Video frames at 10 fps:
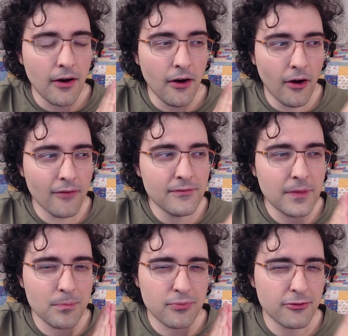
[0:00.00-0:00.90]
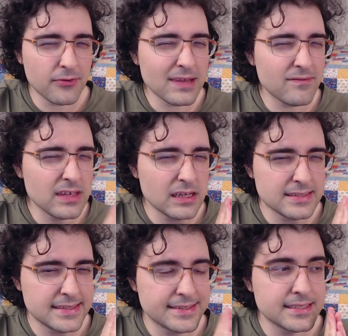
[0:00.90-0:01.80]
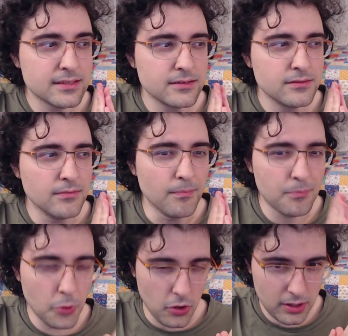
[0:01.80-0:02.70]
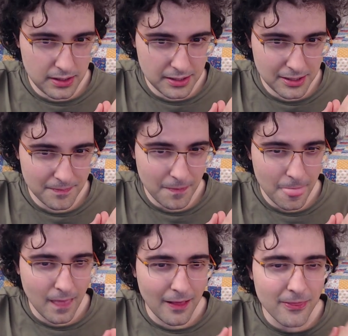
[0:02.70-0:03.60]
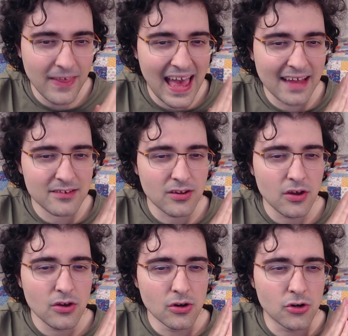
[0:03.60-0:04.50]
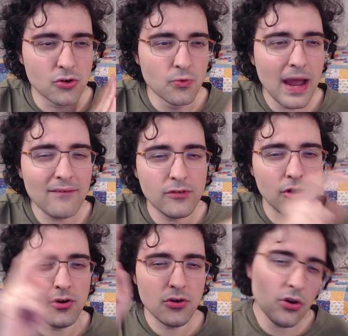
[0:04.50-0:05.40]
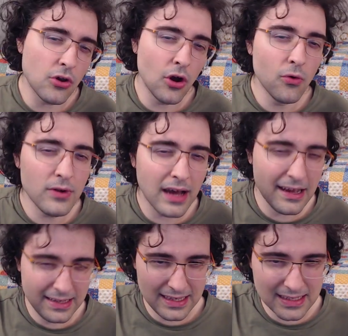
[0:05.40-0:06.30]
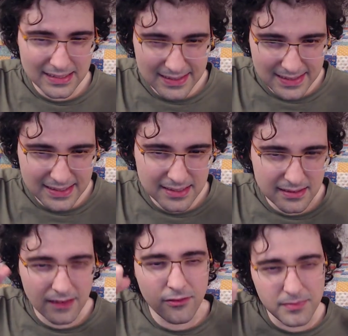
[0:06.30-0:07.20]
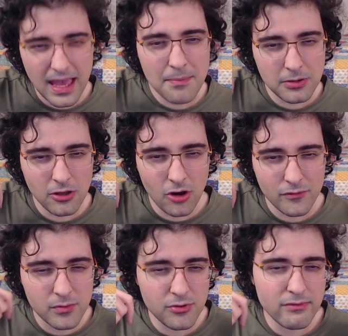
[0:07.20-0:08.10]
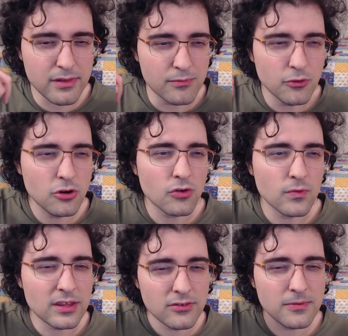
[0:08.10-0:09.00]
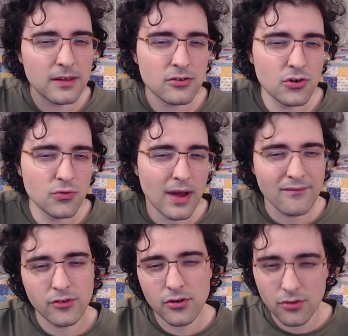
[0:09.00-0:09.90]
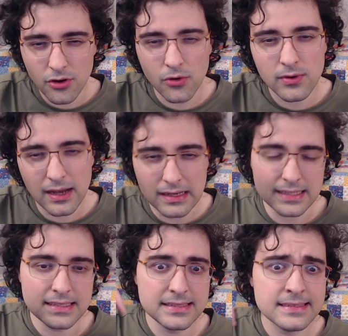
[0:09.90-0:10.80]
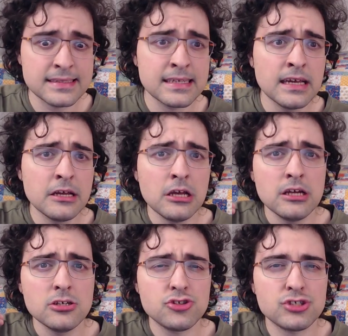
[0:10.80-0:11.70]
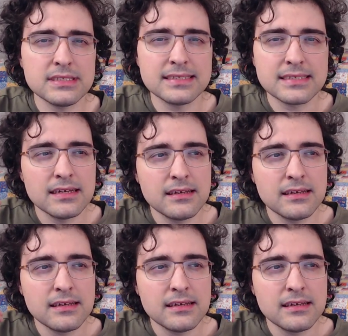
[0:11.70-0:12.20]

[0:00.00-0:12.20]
of the previous book that whoever Nona is, like from the epilogue of the previous book, we knew that whoever Nona is, she's